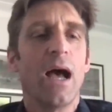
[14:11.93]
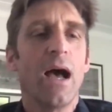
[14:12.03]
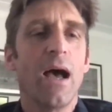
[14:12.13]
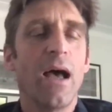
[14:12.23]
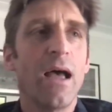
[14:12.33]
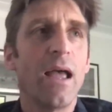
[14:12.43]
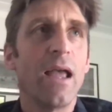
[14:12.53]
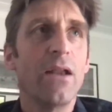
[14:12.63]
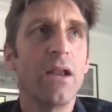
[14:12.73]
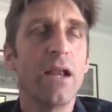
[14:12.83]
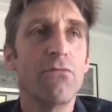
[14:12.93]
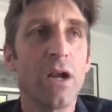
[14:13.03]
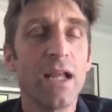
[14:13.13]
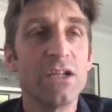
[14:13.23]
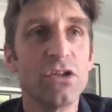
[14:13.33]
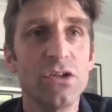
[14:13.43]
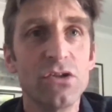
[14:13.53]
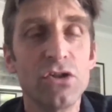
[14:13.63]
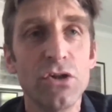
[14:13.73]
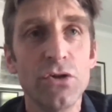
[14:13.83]
in
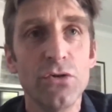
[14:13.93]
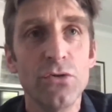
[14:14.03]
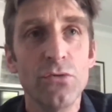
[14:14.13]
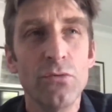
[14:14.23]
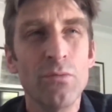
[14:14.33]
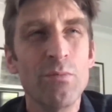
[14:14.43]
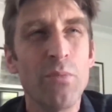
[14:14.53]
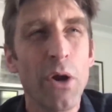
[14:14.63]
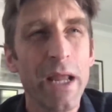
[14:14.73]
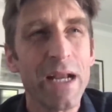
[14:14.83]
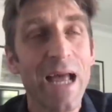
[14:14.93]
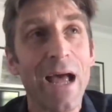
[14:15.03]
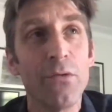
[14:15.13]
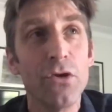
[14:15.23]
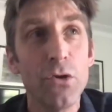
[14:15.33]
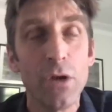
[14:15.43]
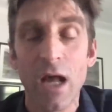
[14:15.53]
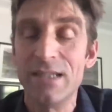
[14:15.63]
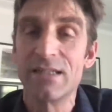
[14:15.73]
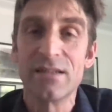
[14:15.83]
relation to putting down new
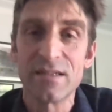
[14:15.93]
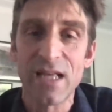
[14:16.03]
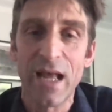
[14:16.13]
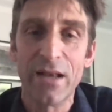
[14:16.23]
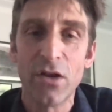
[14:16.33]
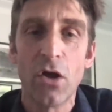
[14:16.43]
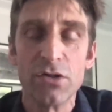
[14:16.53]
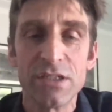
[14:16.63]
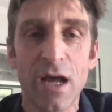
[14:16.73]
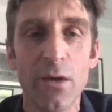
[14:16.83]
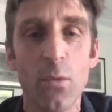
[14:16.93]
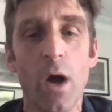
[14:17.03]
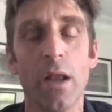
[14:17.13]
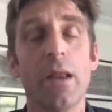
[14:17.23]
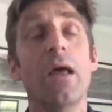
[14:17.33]
lines in the sand on Taiwan.